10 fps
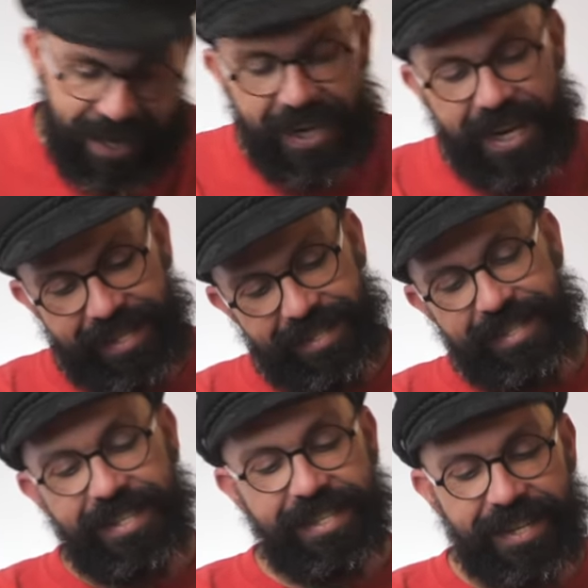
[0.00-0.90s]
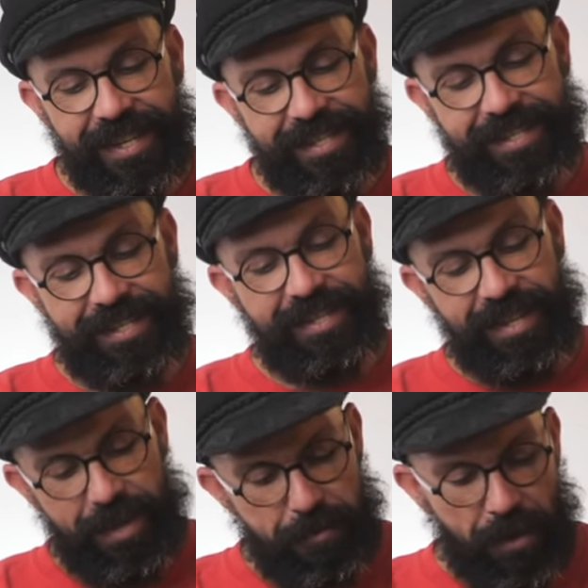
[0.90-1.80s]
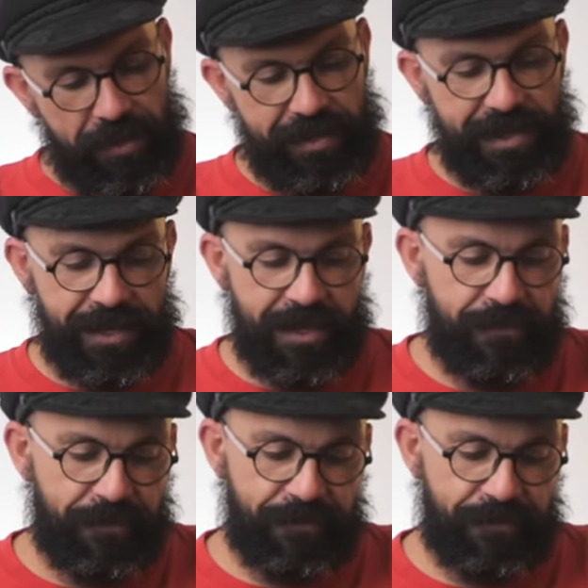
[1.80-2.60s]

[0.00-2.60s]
let's discuss about this liner.